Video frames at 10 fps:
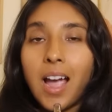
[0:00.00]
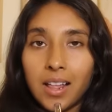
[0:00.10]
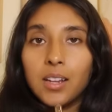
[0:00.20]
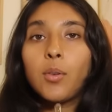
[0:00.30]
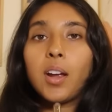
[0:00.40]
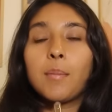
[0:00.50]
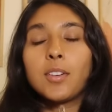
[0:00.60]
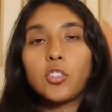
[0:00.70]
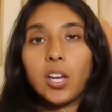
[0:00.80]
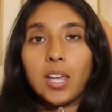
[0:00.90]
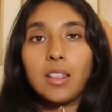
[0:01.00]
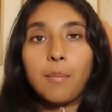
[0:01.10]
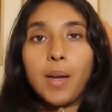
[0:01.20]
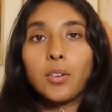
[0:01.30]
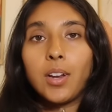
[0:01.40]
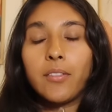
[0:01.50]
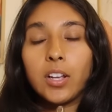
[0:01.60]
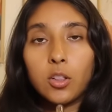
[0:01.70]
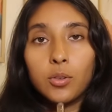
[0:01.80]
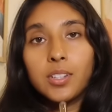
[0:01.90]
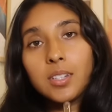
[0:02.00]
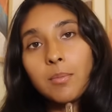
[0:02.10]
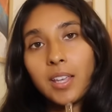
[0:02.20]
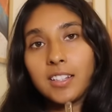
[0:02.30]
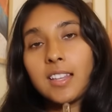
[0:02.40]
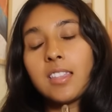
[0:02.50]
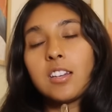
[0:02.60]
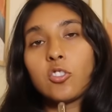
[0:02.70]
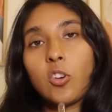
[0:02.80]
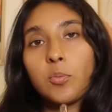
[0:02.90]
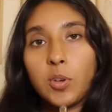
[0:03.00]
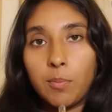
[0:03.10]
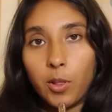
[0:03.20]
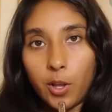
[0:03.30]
highly recommend checking them out. I've included some links in the description